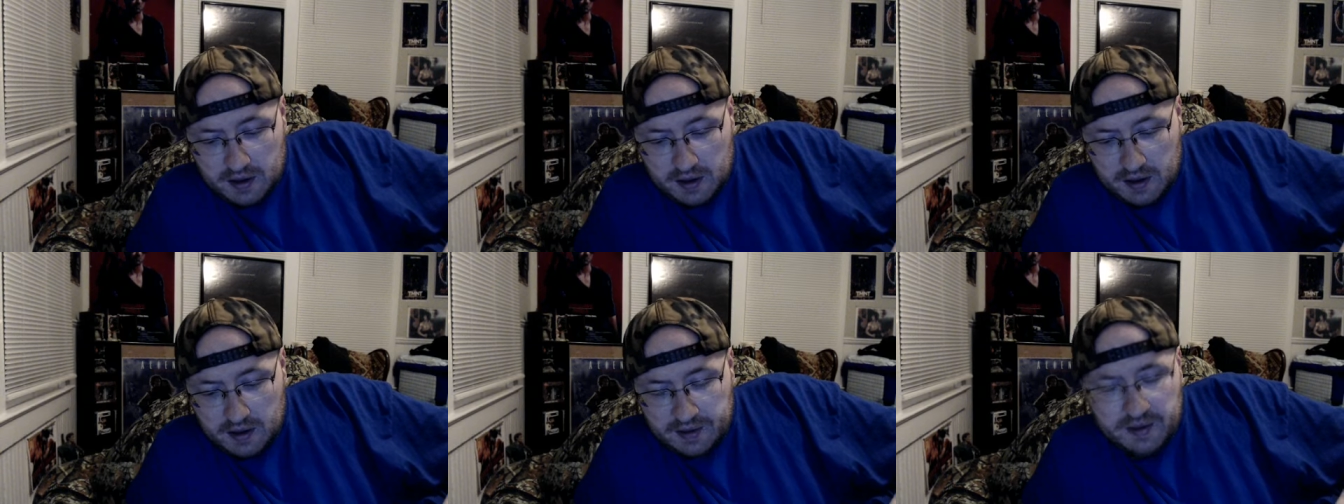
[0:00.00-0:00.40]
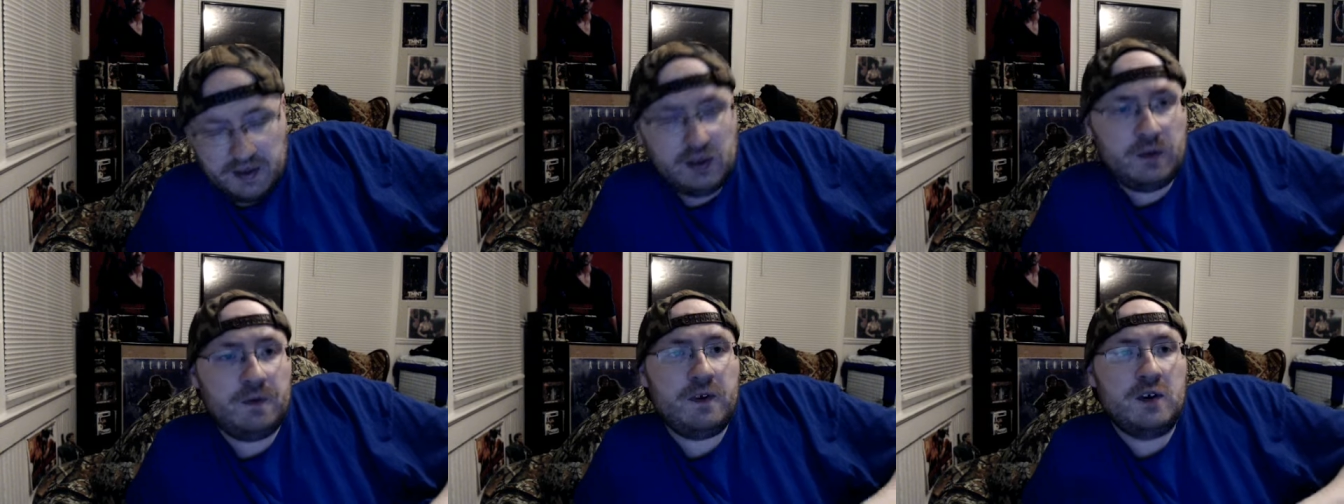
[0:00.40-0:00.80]

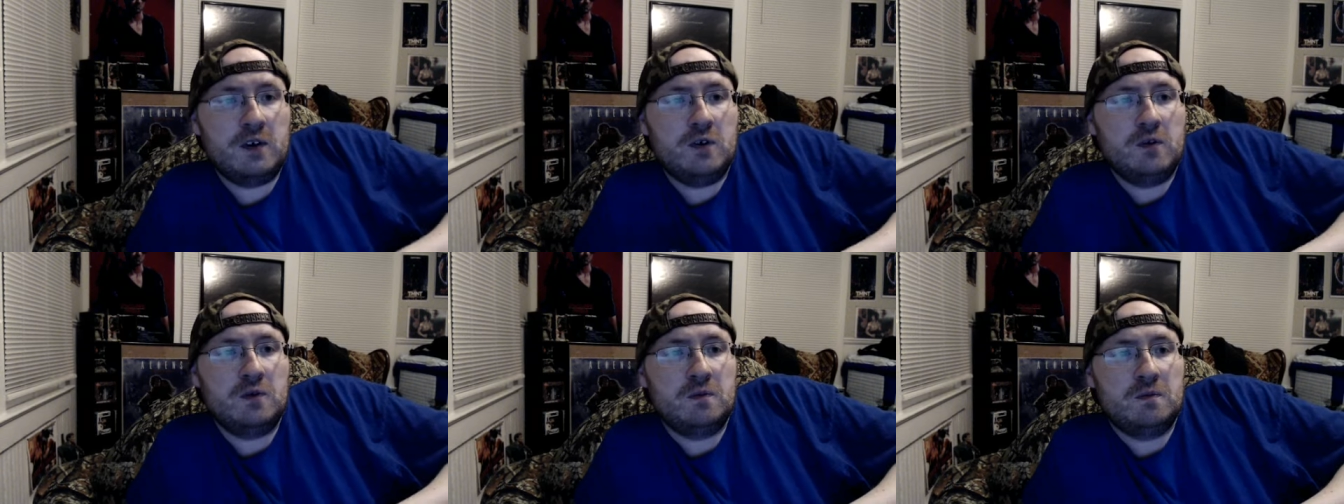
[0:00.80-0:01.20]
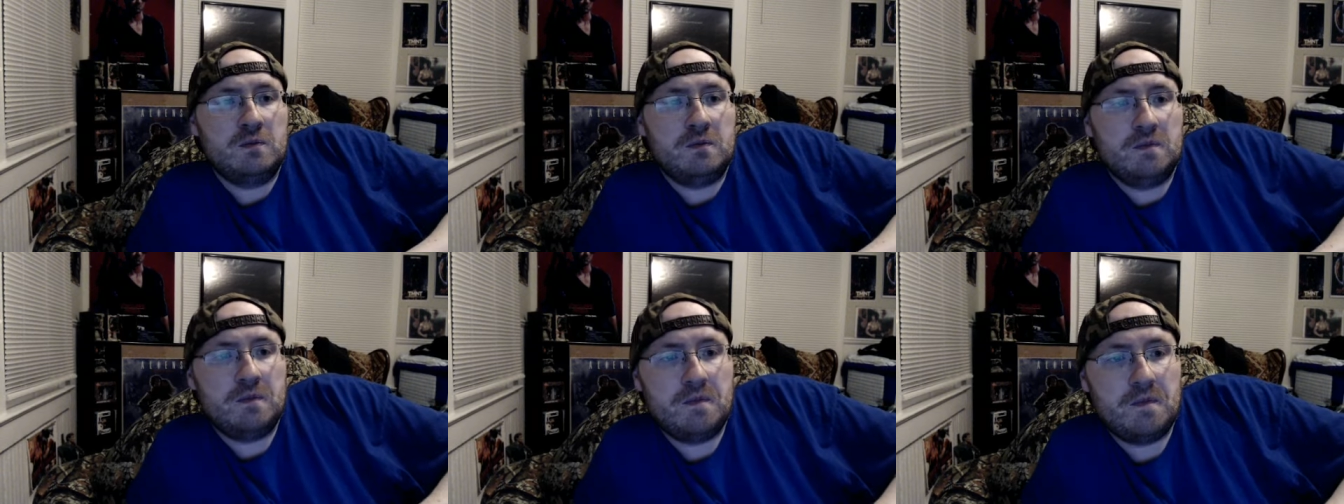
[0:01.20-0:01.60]
This film
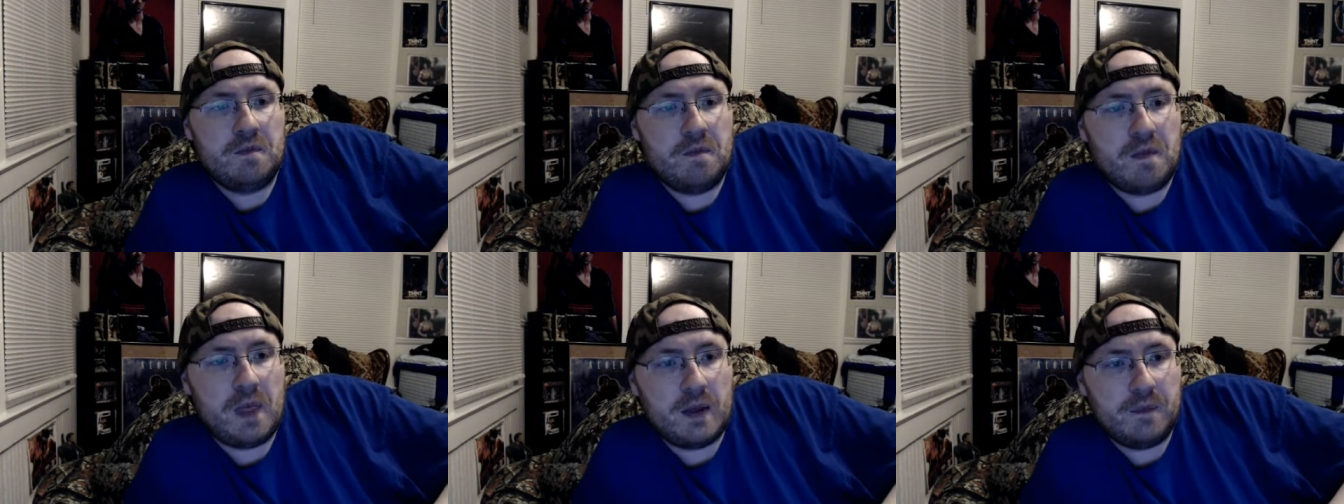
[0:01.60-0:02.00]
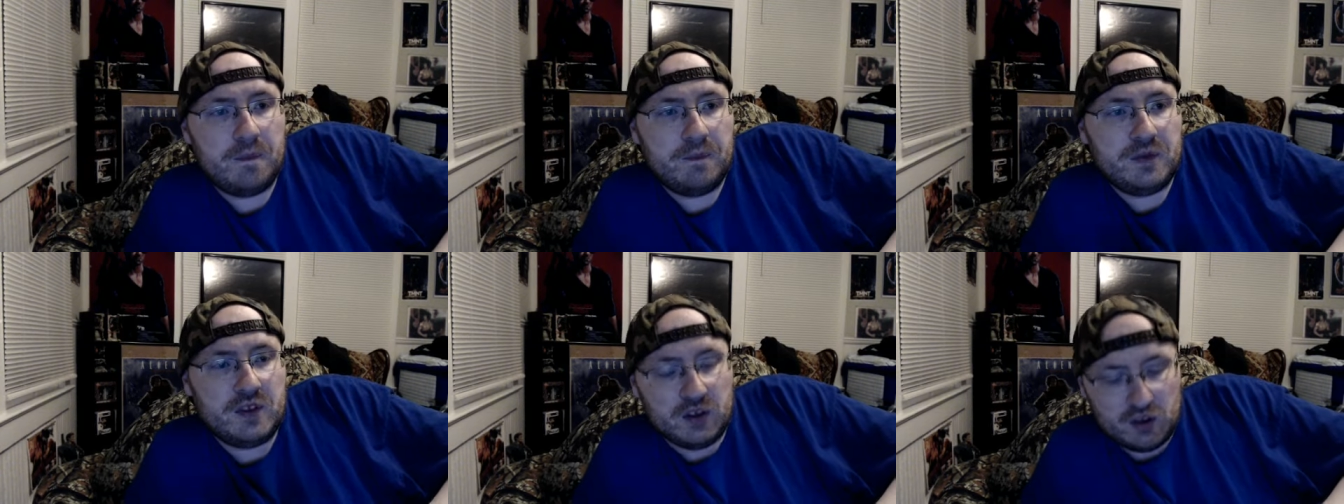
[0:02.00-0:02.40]

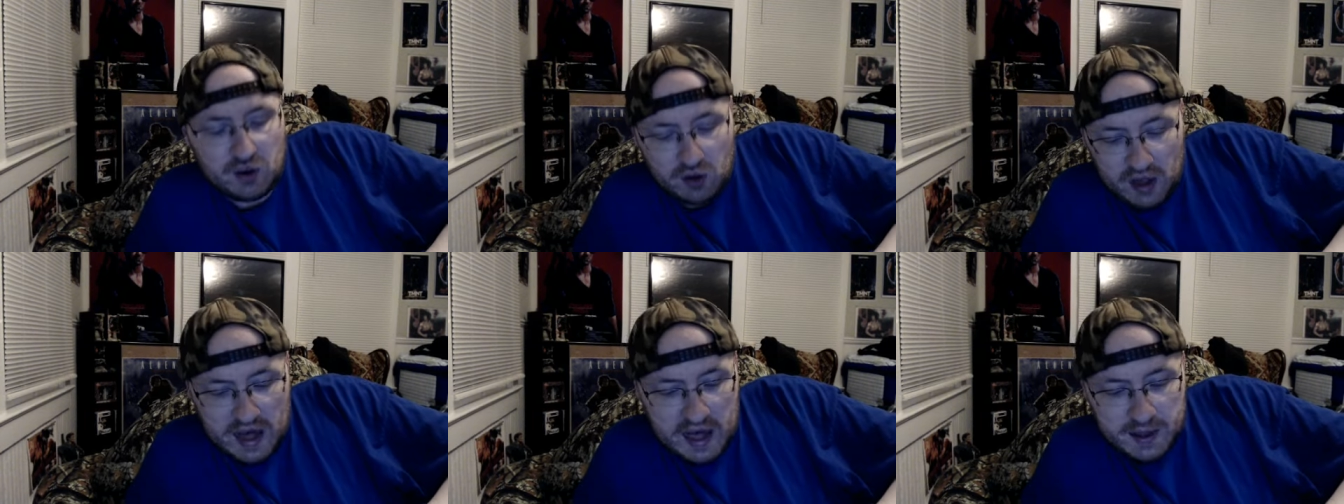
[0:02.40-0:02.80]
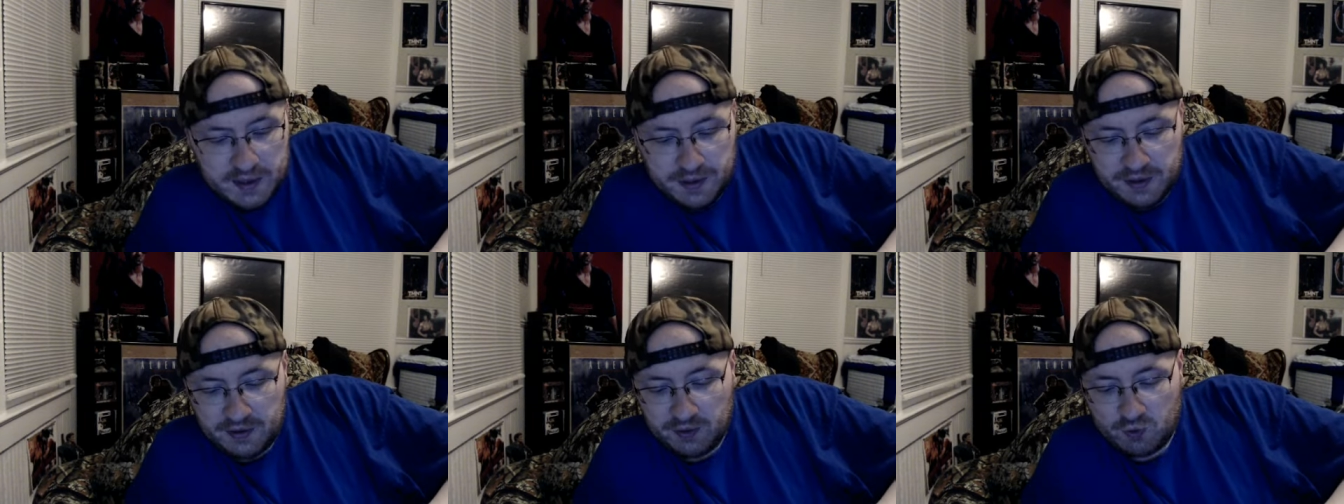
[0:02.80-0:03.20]
does a lot of
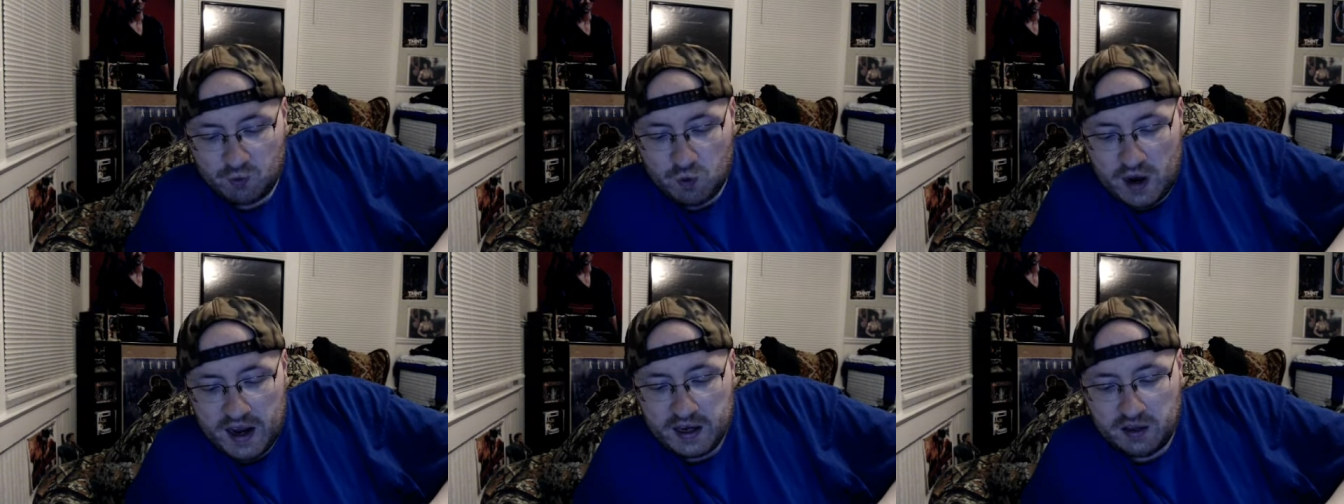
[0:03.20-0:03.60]
things right,